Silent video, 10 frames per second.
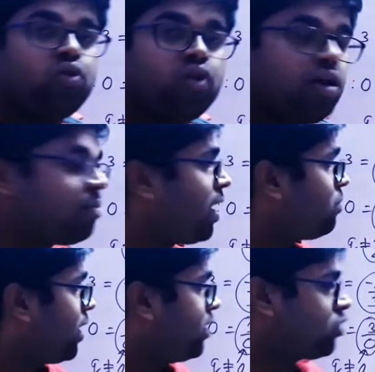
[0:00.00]
3 by
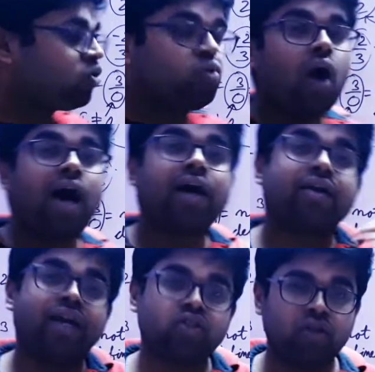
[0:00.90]
-2 are
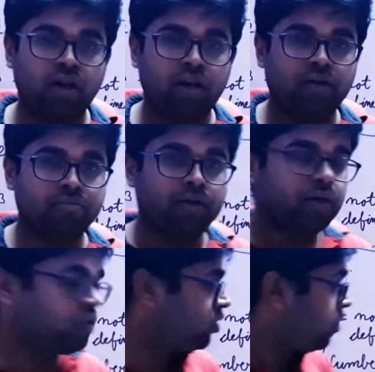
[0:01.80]
rational
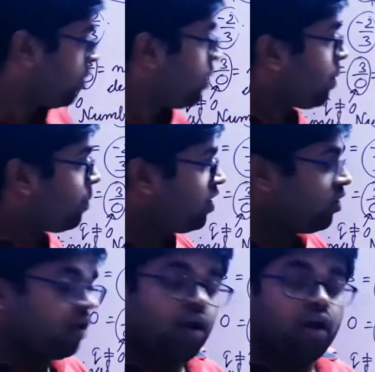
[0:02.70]
numbers, but